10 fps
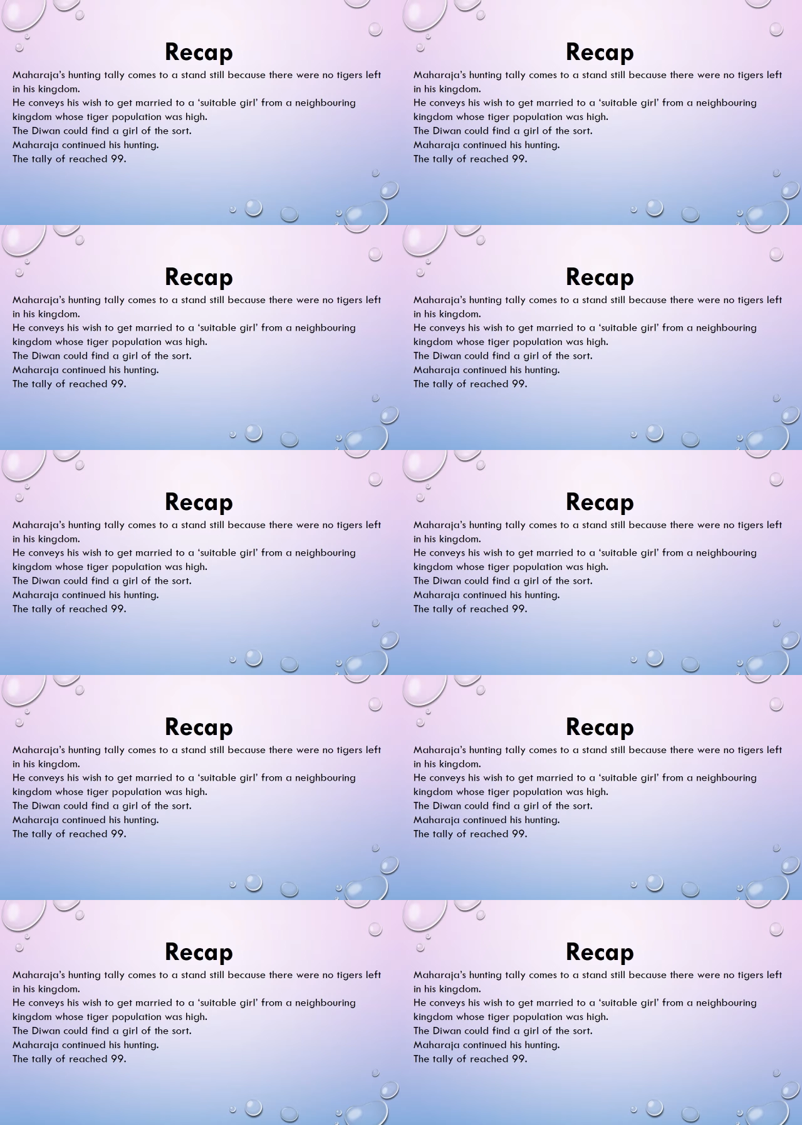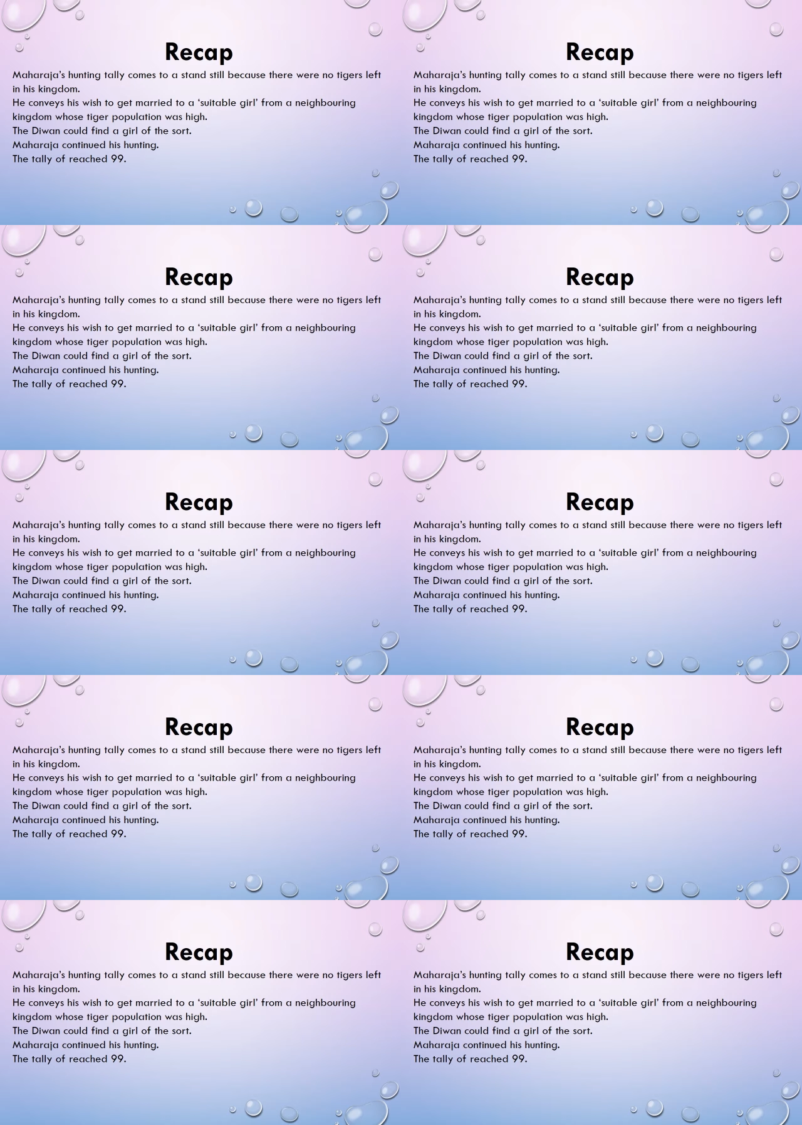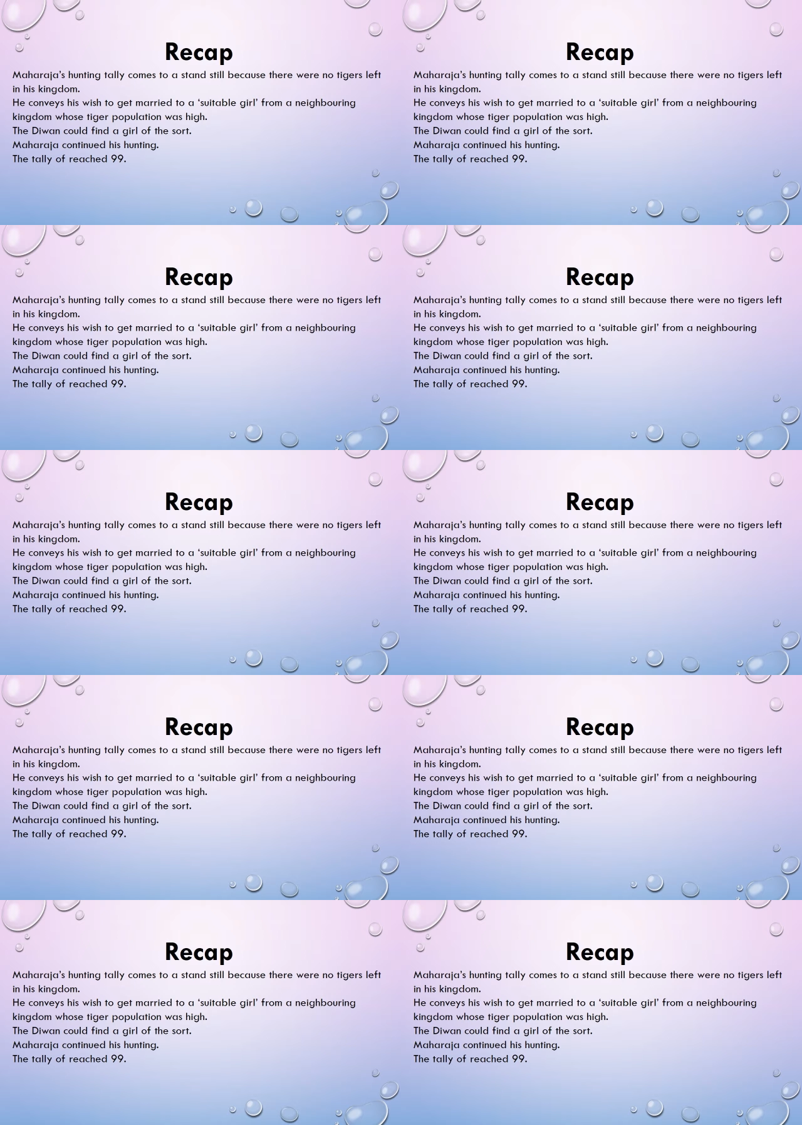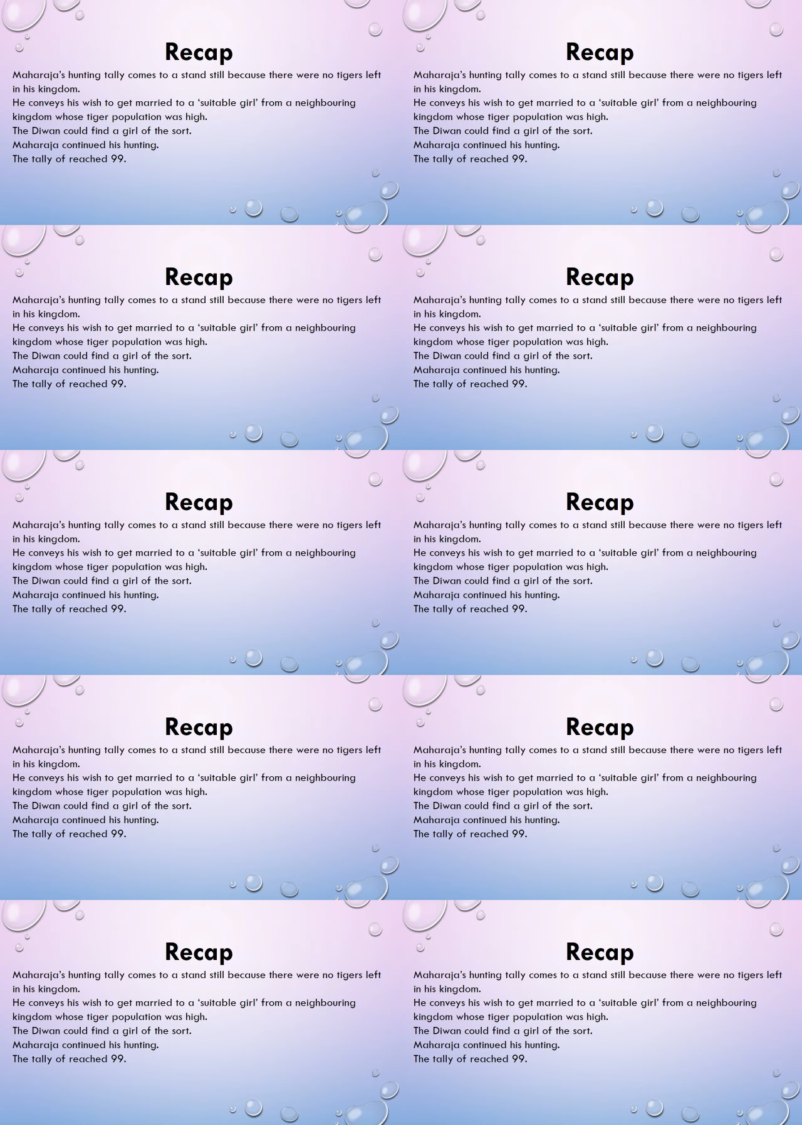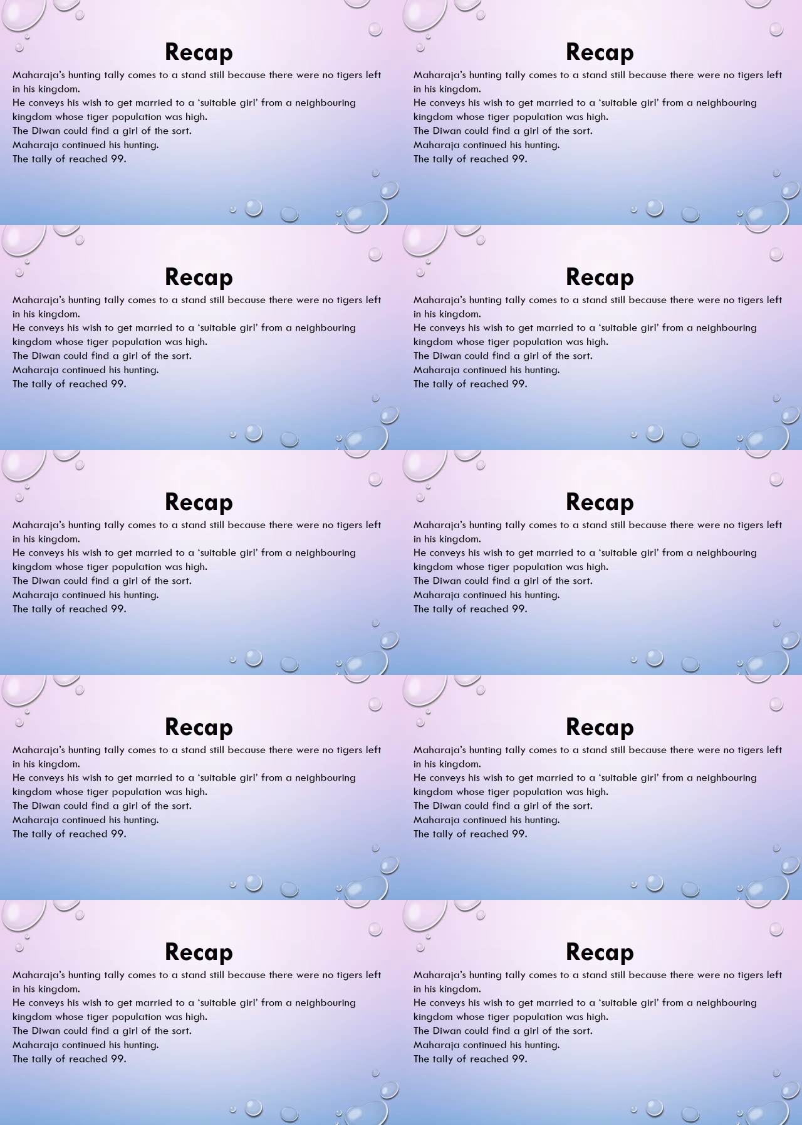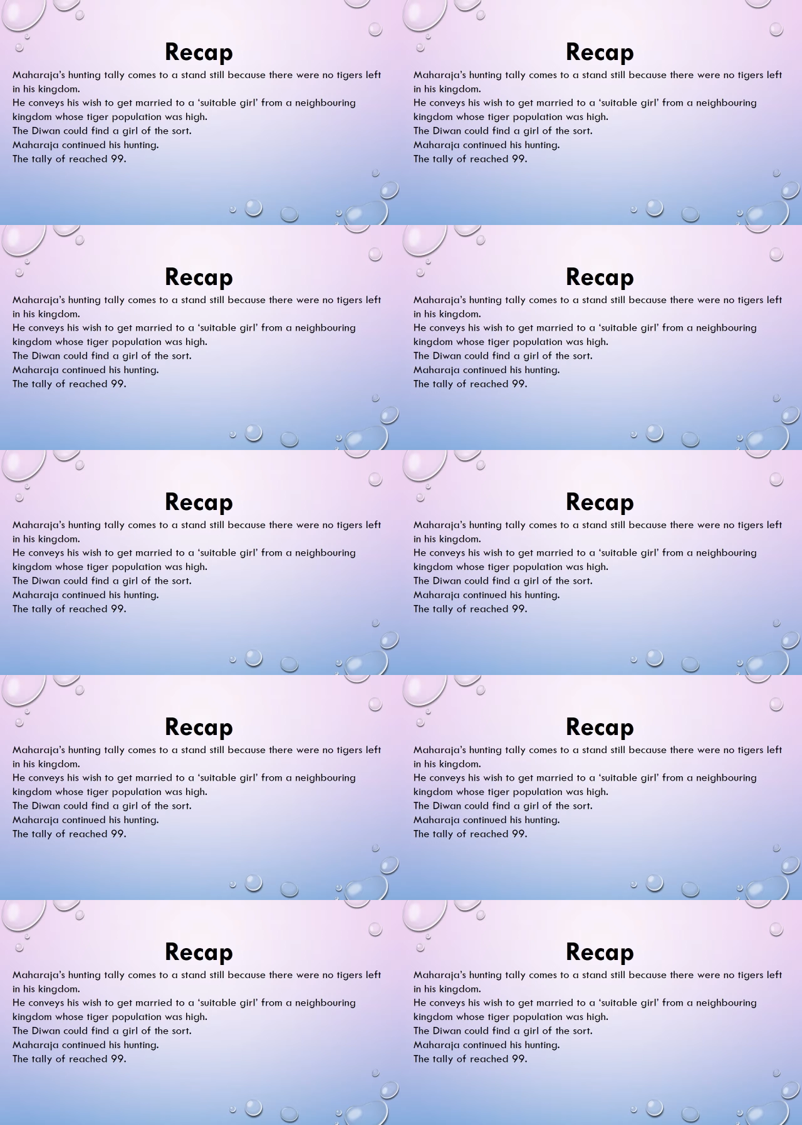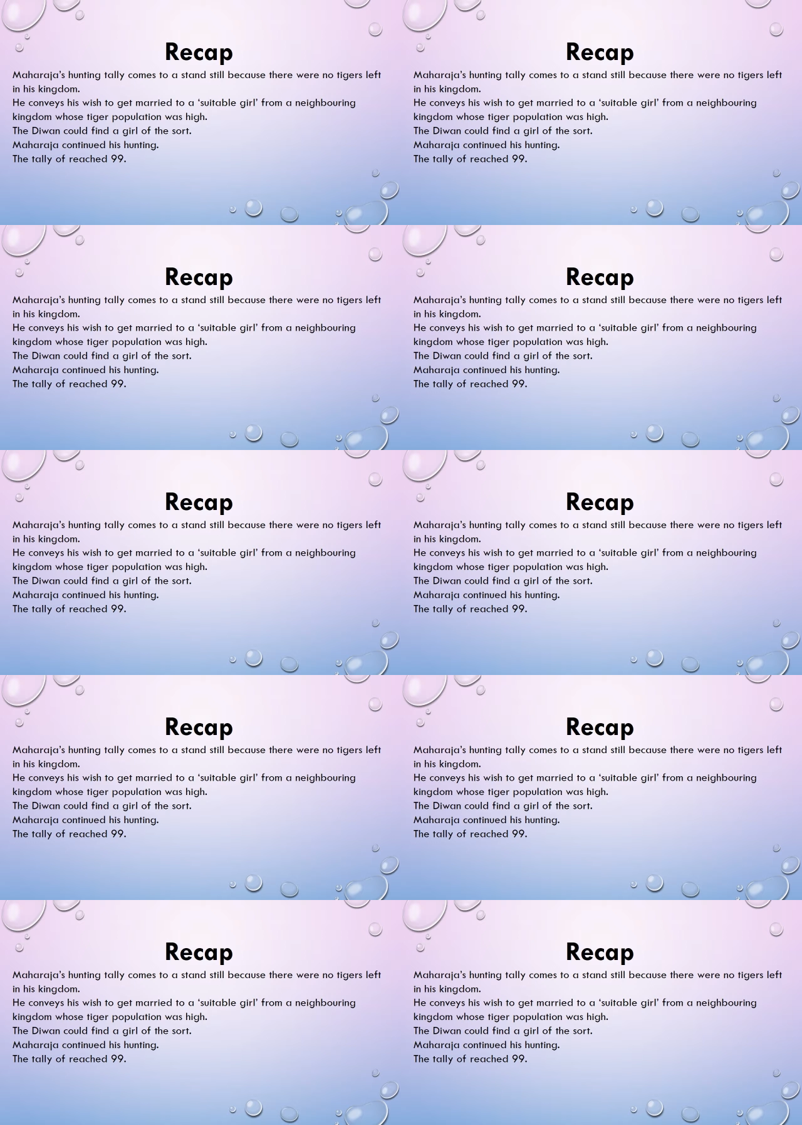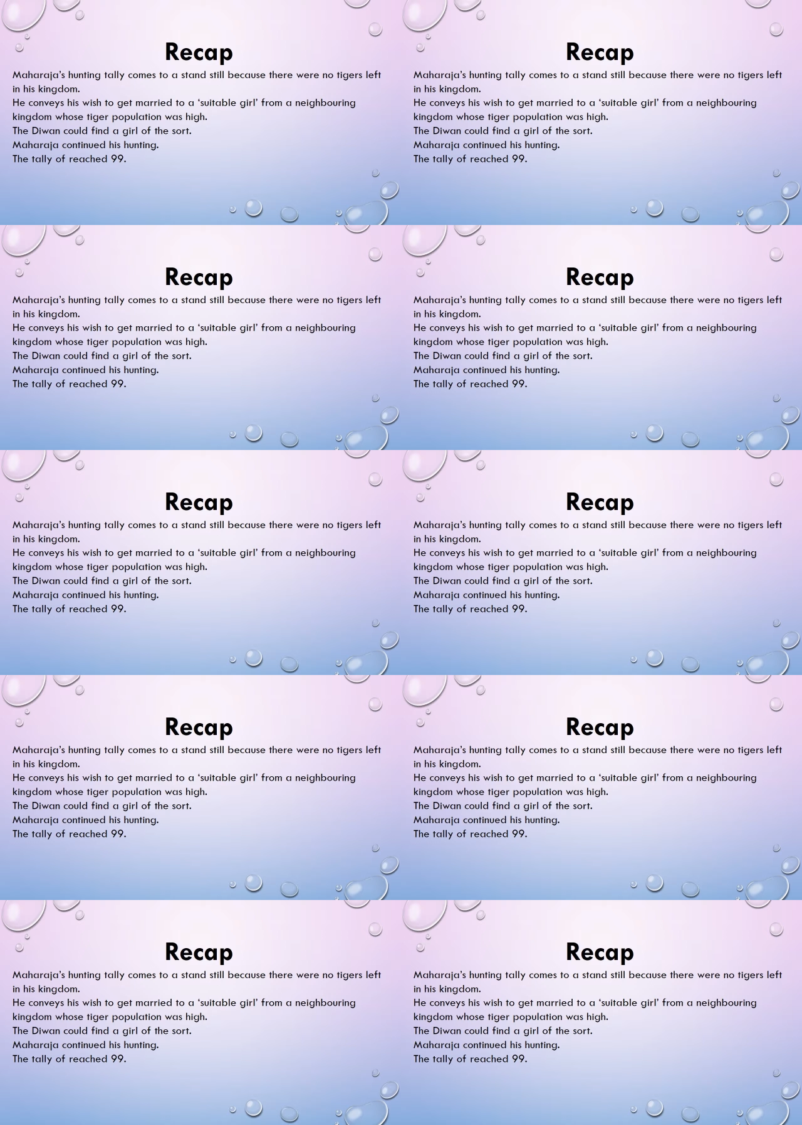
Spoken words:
Nobody's mouth can be seen.